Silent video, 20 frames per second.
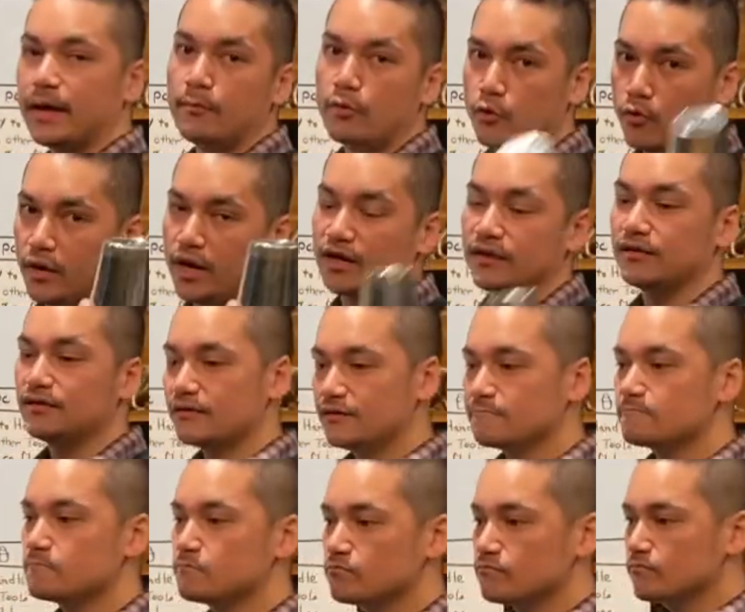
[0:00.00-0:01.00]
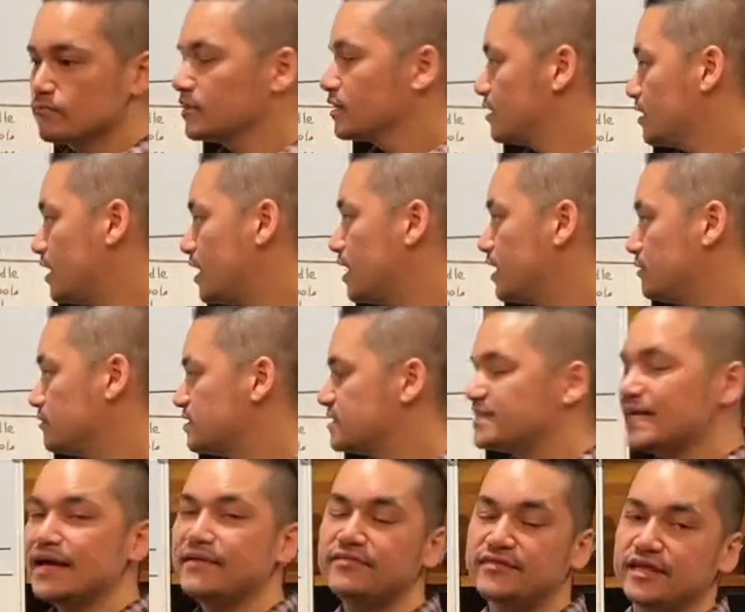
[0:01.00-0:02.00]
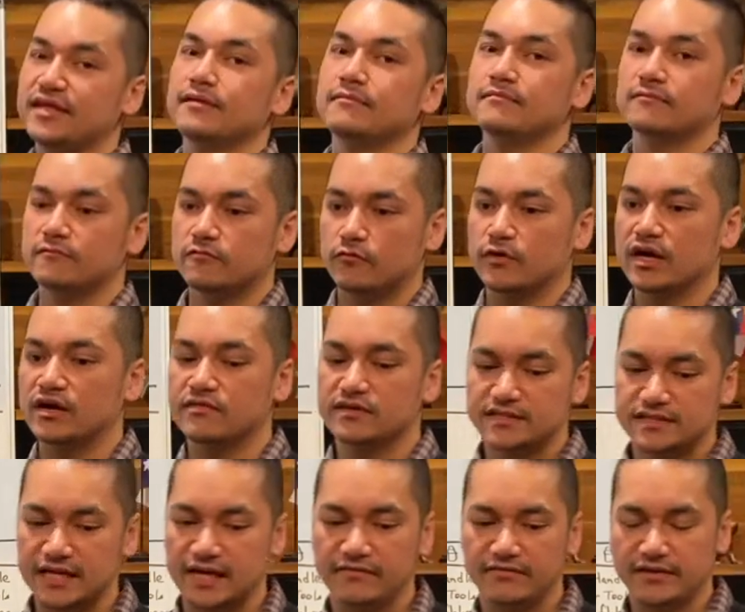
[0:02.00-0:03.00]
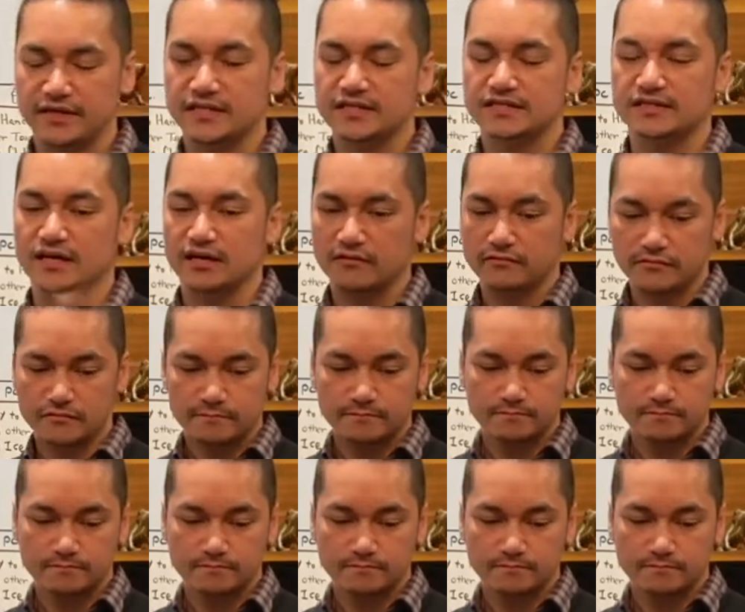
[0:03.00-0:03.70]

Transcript: number one. Uh, safety, whatever safety stuff.